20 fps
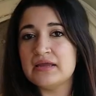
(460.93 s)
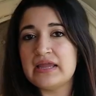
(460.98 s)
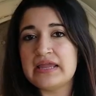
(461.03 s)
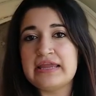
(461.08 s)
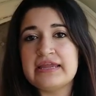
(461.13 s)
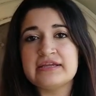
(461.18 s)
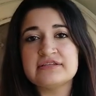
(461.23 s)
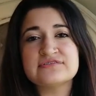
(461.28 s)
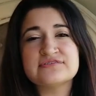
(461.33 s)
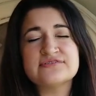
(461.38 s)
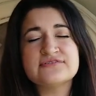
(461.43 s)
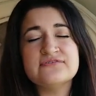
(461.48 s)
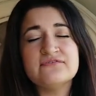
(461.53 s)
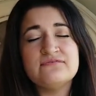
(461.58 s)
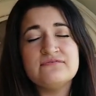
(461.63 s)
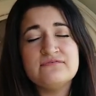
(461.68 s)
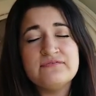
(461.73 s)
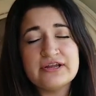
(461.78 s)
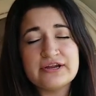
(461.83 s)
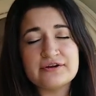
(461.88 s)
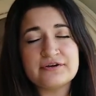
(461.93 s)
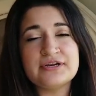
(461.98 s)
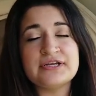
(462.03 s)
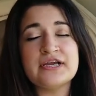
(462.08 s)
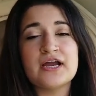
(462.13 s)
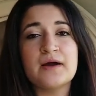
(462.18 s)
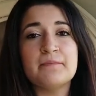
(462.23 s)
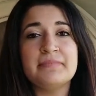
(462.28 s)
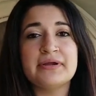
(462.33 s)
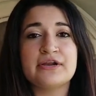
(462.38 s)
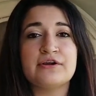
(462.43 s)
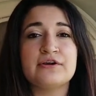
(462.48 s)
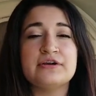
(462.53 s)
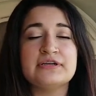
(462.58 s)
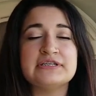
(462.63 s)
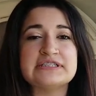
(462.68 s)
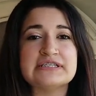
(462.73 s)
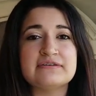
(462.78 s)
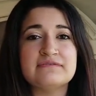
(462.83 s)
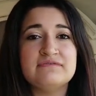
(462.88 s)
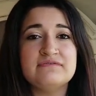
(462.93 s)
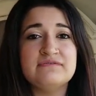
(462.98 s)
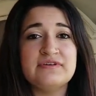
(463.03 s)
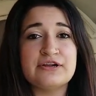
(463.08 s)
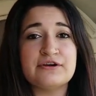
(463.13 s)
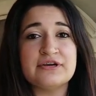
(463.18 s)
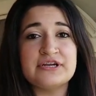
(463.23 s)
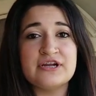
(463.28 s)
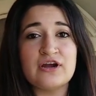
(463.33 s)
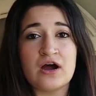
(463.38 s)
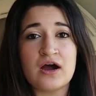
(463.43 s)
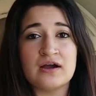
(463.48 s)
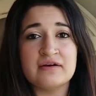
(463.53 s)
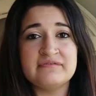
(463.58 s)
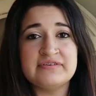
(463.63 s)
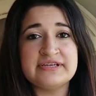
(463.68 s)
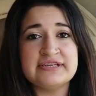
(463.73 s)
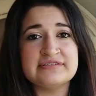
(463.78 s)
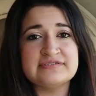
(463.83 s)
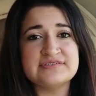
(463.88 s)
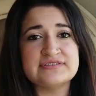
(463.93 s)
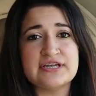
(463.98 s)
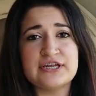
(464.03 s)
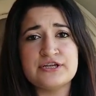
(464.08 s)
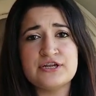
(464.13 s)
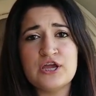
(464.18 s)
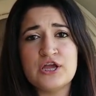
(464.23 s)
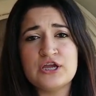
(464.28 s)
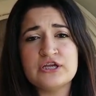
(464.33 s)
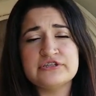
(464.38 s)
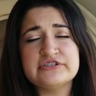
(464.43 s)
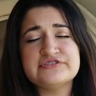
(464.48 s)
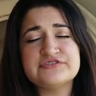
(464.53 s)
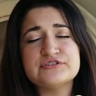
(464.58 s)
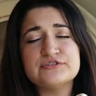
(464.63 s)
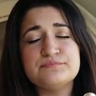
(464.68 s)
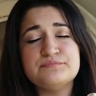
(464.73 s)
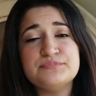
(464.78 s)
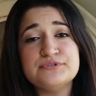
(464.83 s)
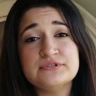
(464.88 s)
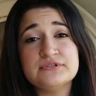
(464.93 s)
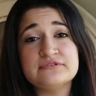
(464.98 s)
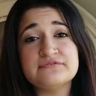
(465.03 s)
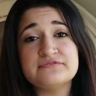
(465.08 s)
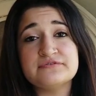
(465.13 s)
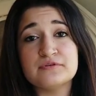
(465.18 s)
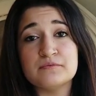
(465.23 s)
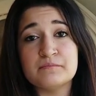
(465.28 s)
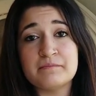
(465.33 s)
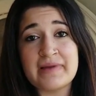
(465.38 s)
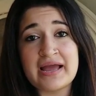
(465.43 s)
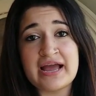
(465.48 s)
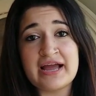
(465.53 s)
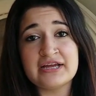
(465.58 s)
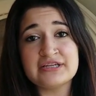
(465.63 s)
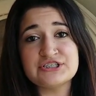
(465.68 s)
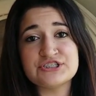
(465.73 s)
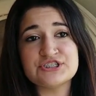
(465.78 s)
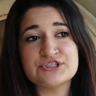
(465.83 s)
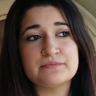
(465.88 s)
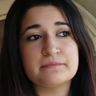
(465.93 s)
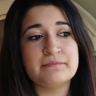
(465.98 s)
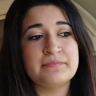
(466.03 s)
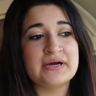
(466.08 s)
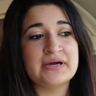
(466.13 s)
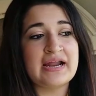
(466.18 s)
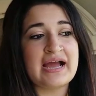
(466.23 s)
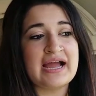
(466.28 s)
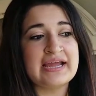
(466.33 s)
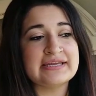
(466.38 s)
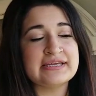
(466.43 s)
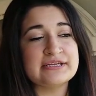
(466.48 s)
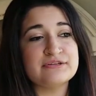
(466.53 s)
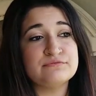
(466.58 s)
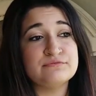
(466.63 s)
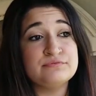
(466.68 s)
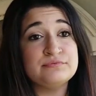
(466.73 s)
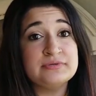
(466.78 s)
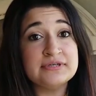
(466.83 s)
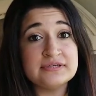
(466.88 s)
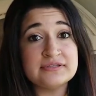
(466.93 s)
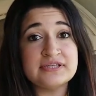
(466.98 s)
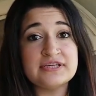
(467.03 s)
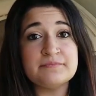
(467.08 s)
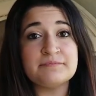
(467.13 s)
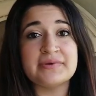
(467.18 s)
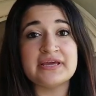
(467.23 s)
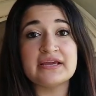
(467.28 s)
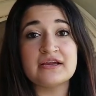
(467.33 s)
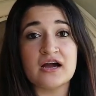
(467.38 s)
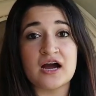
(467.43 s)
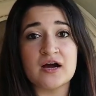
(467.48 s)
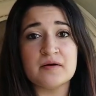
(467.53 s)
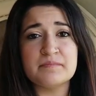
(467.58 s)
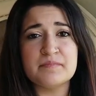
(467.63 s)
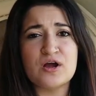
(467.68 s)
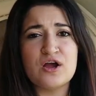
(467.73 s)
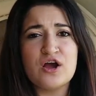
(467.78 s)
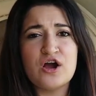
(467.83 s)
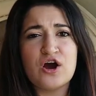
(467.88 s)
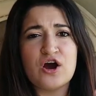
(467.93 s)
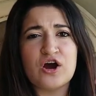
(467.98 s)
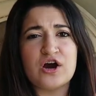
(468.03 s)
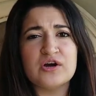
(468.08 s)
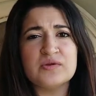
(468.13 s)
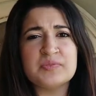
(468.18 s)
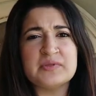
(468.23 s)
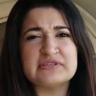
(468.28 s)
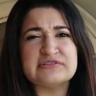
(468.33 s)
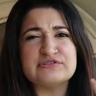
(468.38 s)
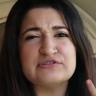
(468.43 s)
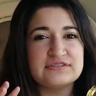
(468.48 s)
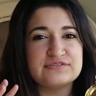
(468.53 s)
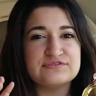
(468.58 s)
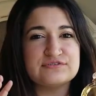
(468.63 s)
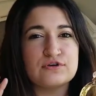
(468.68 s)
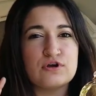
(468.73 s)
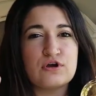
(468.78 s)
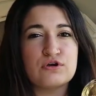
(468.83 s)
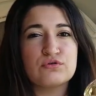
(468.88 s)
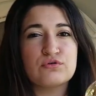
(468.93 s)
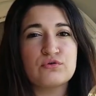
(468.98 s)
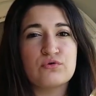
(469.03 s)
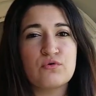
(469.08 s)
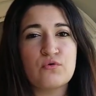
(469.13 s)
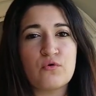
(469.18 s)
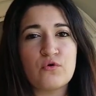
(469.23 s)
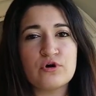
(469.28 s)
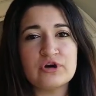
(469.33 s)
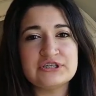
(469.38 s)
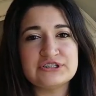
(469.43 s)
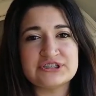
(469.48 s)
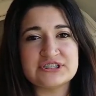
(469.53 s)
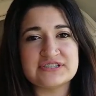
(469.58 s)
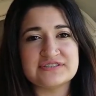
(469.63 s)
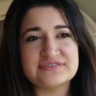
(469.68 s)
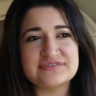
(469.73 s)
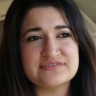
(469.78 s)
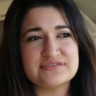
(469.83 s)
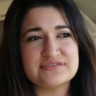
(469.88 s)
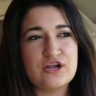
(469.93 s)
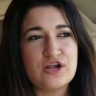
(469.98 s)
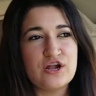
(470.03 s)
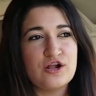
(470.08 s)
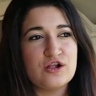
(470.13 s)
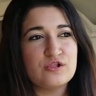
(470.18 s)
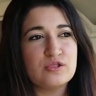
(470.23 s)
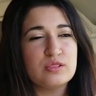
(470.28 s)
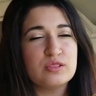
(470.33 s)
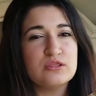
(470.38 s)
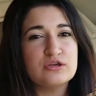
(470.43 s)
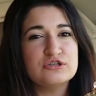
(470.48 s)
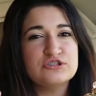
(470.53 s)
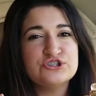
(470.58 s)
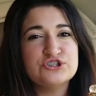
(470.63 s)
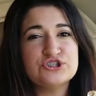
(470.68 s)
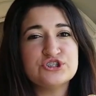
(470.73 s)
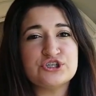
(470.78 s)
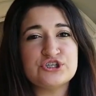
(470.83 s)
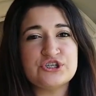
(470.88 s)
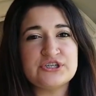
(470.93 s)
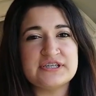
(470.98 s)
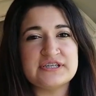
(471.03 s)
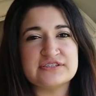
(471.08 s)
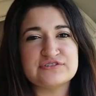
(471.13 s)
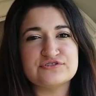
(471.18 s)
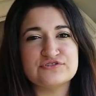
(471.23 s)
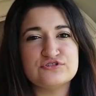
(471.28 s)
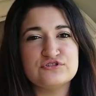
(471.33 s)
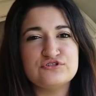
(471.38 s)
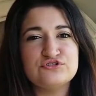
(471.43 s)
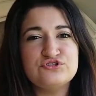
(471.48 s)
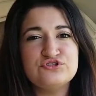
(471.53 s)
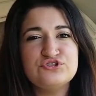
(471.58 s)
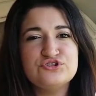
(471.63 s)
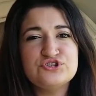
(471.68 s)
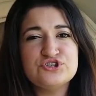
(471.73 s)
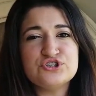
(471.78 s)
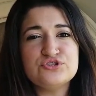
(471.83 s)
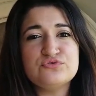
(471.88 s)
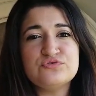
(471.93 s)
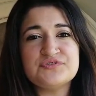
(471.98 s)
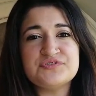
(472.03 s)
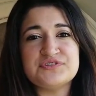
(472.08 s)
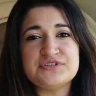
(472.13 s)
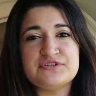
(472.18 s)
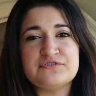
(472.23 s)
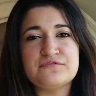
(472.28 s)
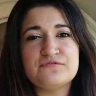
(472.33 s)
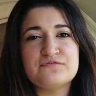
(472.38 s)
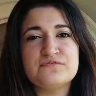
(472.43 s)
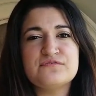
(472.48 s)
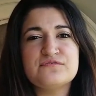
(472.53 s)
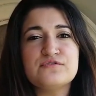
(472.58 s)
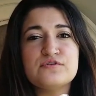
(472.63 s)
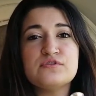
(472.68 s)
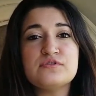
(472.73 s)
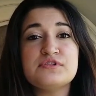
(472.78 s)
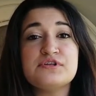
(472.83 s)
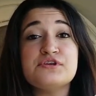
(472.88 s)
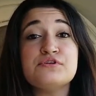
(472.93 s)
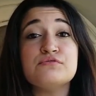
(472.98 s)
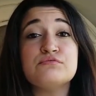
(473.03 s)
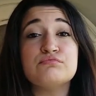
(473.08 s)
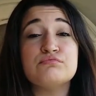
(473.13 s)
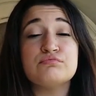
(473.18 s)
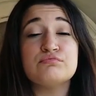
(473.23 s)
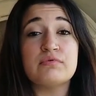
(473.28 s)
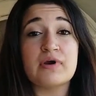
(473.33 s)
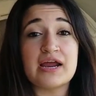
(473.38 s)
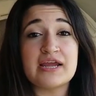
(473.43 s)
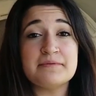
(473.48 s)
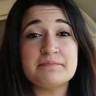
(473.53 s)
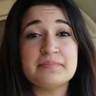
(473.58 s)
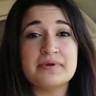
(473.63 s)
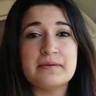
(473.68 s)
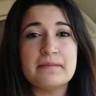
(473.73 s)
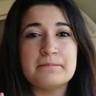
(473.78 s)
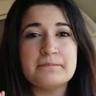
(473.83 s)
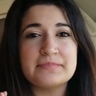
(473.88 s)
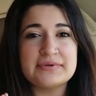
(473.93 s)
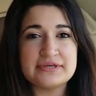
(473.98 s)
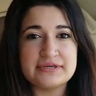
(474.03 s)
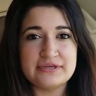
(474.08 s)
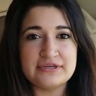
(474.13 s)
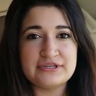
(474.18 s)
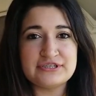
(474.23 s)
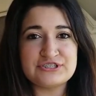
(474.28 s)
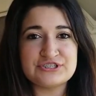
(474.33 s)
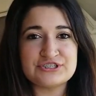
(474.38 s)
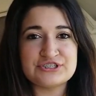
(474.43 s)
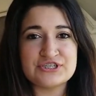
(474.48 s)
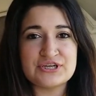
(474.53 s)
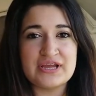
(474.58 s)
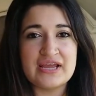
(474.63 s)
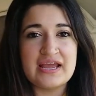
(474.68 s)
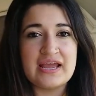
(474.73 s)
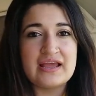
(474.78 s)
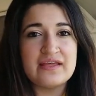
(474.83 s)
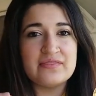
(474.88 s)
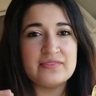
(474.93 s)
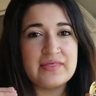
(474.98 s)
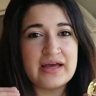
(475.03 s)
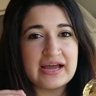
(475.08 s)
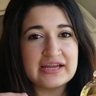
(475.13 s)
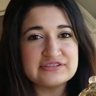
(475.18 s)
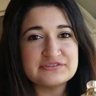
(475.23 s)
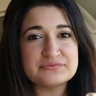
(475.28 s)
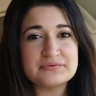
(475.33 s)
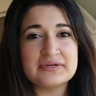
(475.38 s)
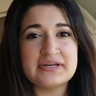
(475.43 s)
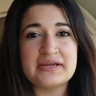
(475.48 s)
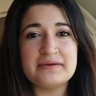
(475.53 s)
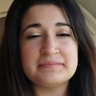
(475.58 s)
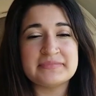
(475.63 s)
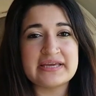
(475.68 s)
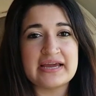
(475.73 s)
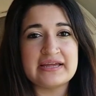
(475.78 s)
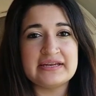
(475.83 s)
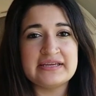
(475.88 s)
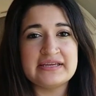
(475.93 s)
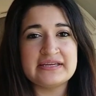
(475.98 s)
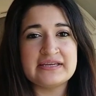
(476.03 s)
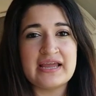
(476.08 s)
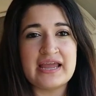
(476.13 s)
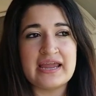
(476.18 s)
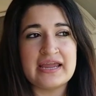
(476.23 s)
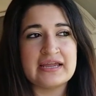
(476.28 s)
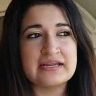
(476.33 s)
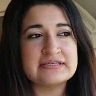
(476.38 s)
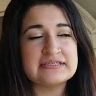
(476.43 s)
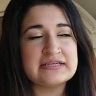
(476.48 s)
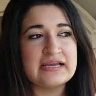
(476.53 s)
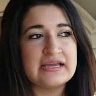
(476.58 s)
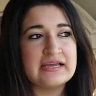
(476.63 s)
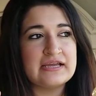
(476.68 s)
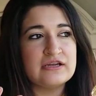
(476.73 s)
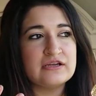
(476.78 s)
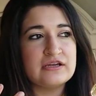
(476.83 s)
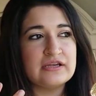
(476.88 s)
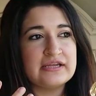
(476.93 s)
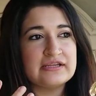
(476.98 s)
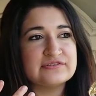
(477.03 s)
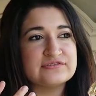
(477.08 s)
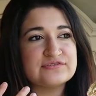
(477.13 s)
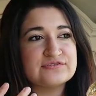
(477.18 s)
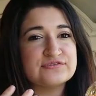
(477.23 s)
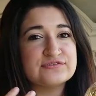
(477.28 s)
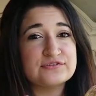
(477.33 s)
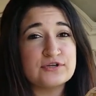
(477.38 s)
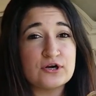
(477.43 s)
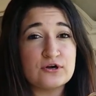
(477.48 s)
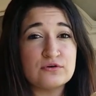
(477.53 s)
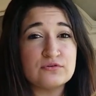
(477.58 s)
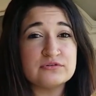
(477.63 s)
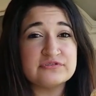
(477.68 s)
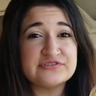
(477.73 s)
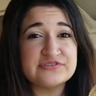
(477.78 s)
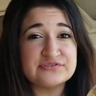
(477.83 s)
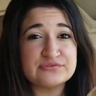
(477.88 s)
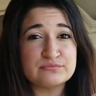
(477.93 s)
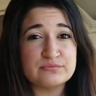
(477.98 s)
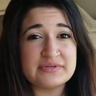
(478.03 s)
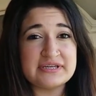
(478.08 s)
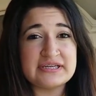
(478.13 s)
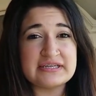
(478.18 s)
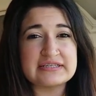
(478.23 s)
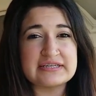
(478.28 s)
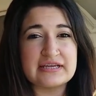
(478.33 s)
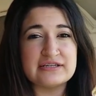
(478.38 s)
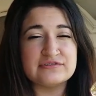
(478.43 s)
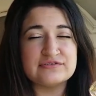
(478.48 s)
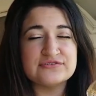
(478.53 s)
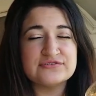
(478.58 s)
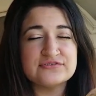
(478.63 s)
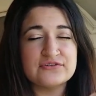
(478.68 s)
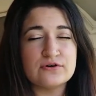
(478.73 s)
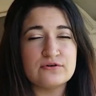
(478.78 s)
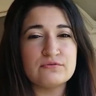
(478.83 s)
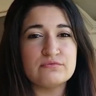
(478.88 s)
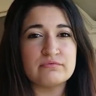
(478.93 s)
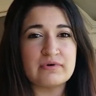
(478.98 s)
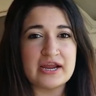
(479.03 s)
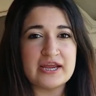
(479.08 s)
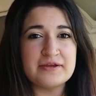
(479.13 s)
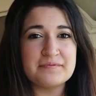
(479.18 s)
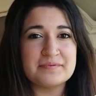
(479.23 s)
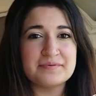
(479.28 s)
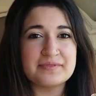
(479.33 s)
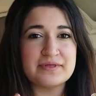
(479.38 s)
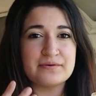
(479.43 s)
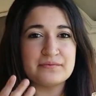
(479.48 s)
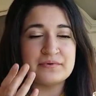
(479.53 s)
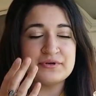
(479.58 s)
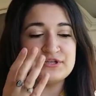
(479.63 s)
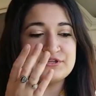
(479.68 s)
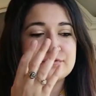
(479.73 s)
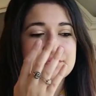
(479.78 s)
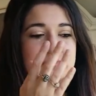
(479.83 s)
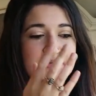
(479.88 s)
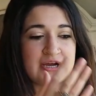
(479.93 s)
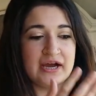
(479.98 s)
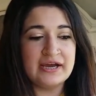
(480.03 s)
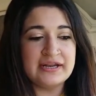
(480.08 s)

it's very apparent, very obvious, and just a beautiful match. But I can really pick up on this gorgeous, luxurious, juicy, fully ripe peach. That's what I'm getting, and it's so sweet and so ripe that when you cut